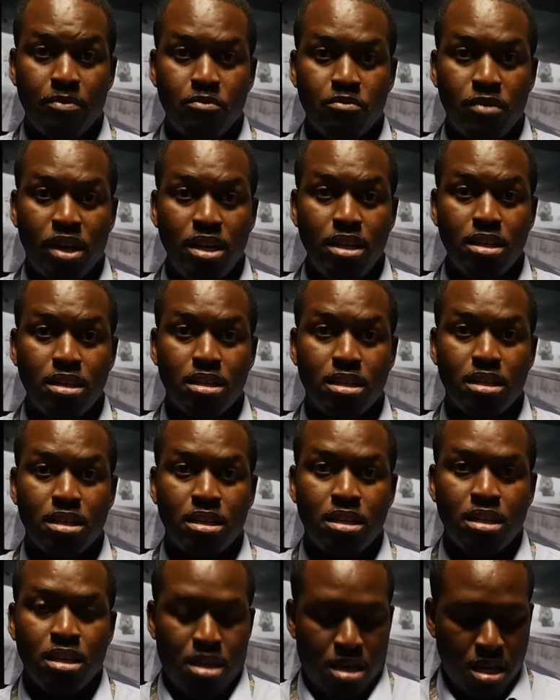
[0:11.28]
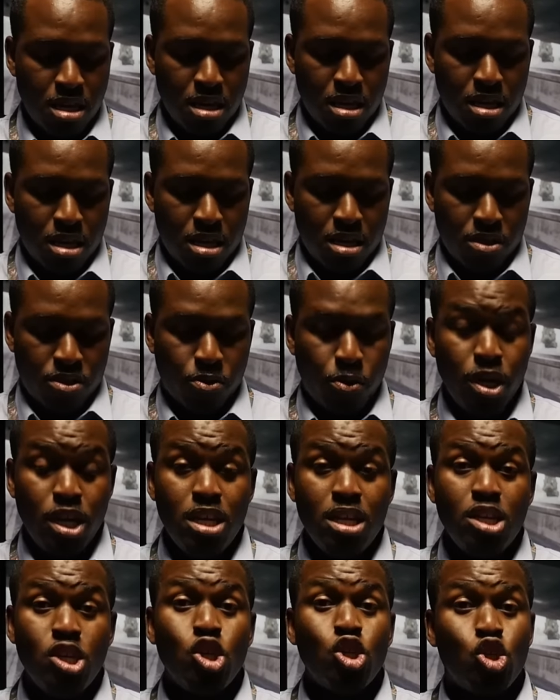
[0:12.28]
Ready?
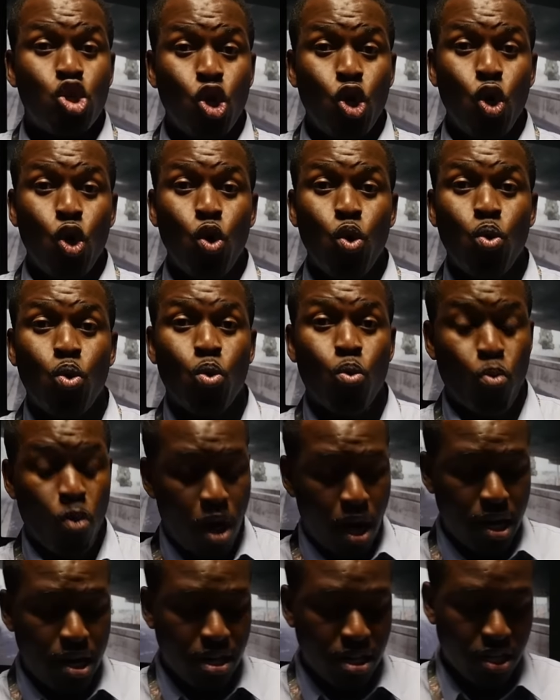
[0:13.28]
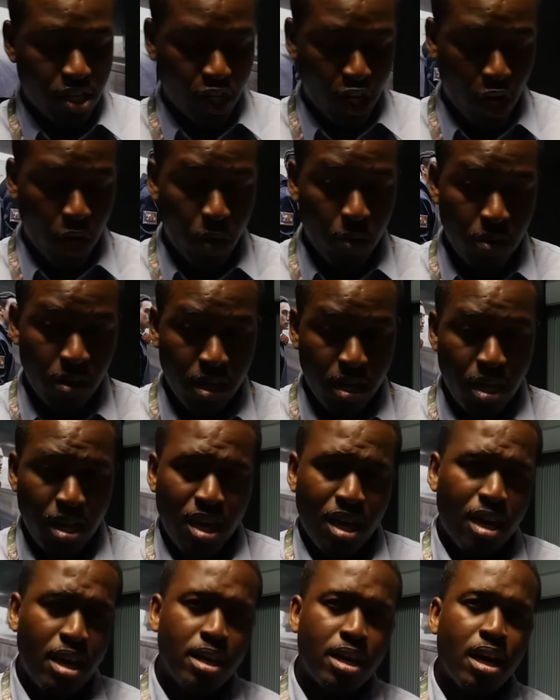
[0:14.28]
Three, two, one, go.
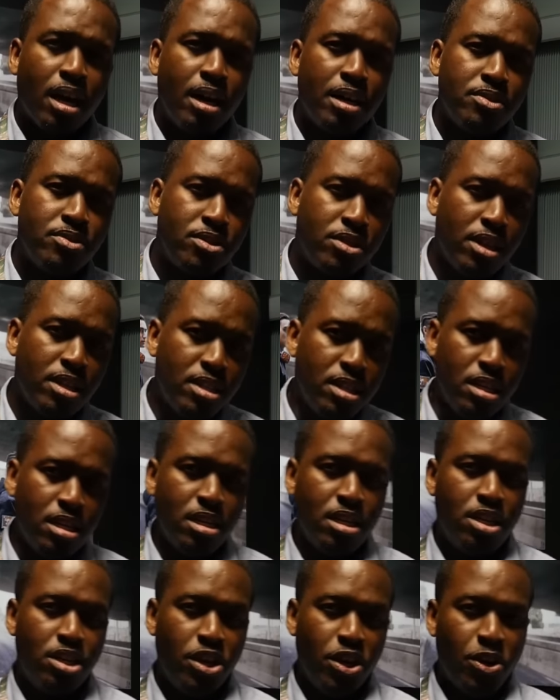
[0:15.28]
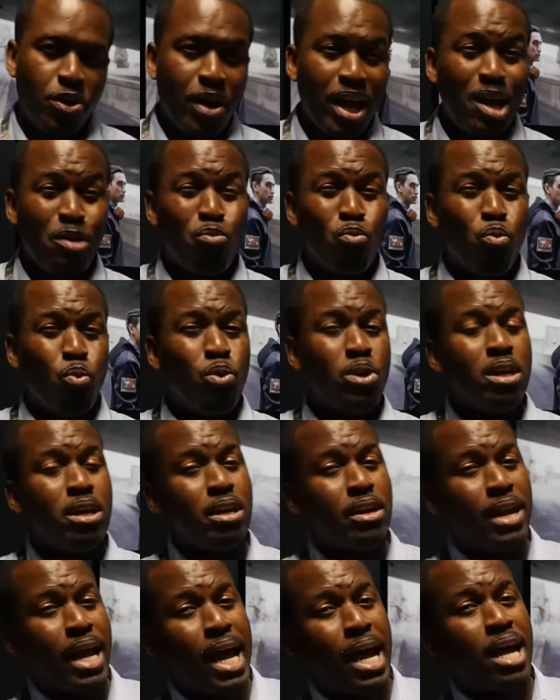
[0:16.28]
Hey guys, Thunder E here, and we're
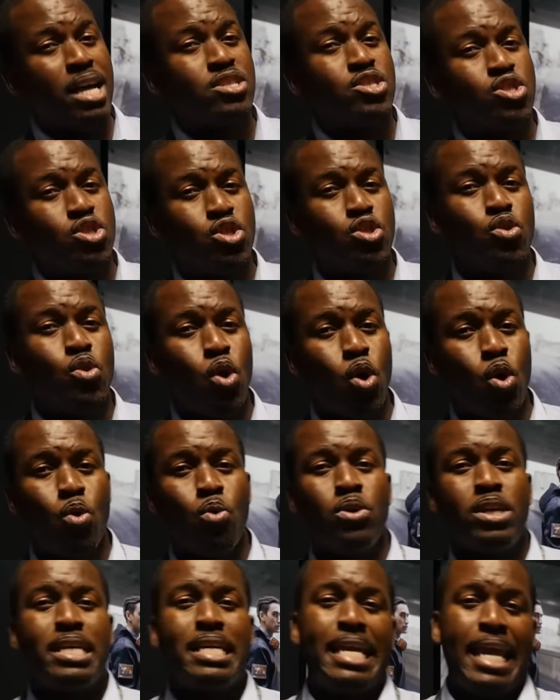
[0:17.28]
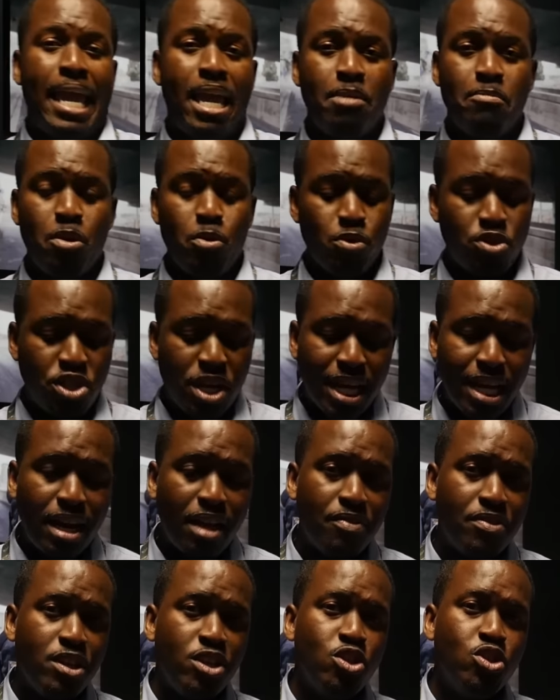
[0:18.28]
at Astro Gaming. We're checking
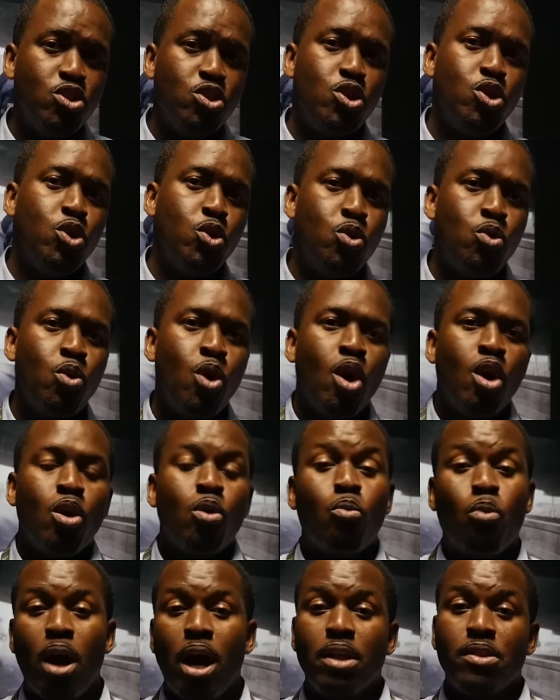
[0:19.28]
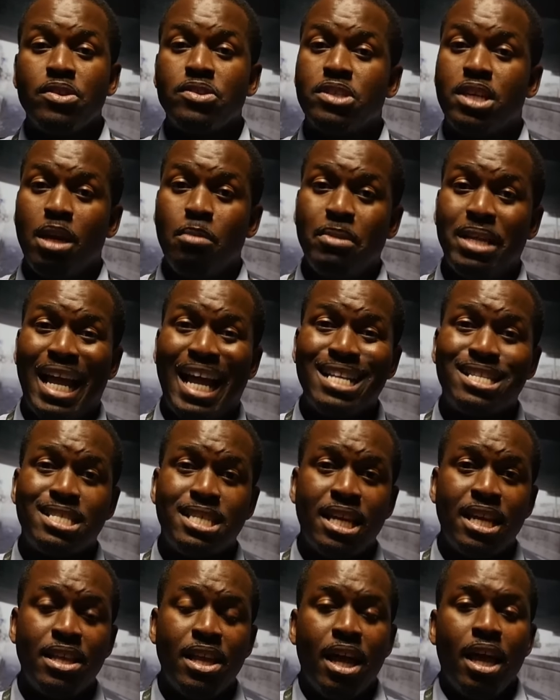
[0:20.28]
out the new wireless gaming
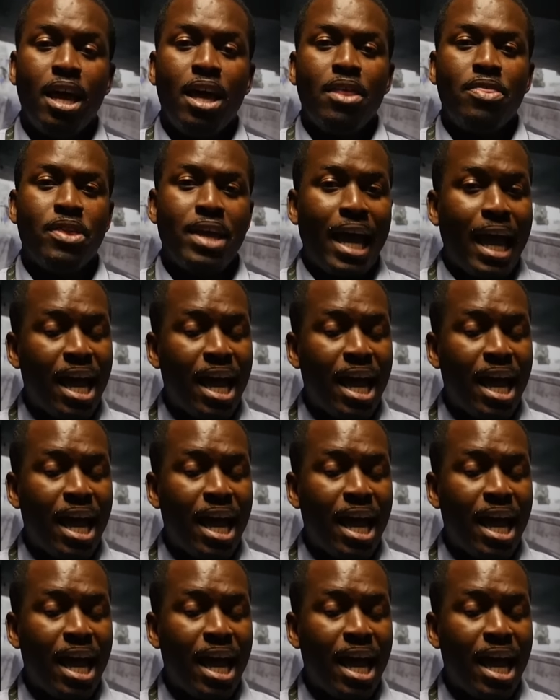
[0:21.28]
headset, the